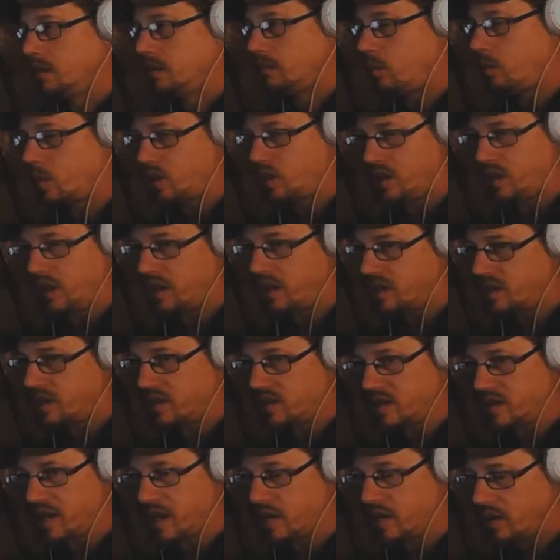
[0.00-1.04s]
Boy, she doesn't
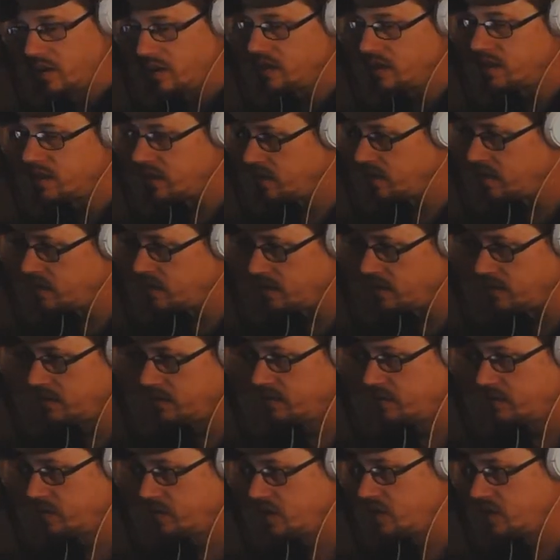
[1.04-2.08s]
scare easy.
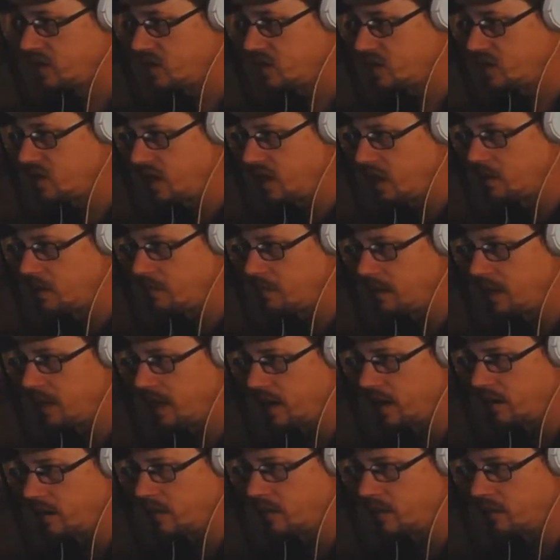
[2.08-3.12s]
She just stared me
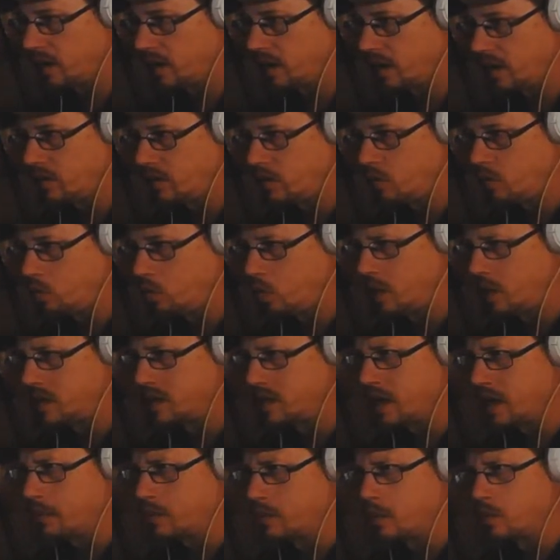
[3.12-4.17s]
down, like
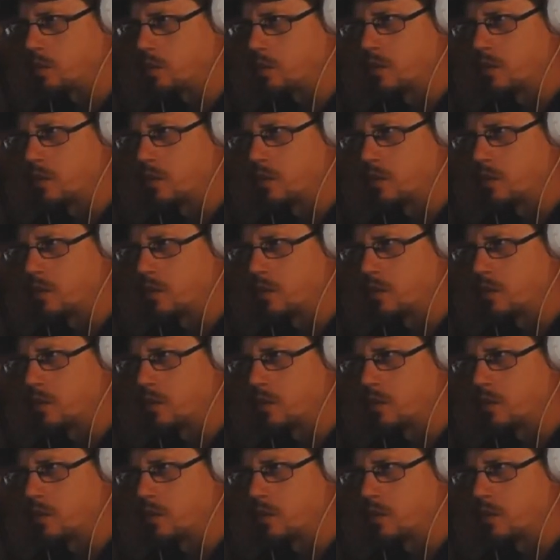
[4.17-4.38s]
winced at me with